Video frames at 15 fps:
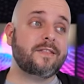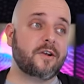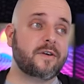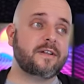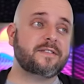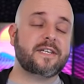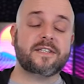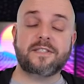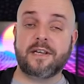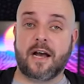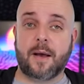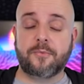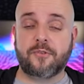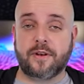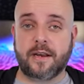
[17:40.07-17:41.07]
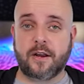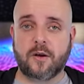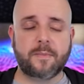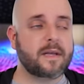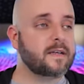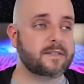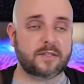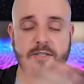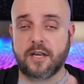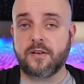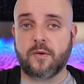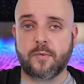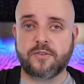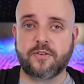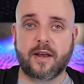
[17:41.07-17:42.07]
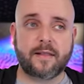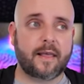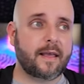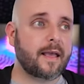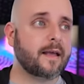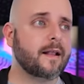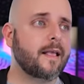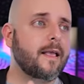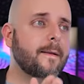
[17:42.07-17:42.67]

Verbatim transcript: 3060 option here because they'll tell you which kind they get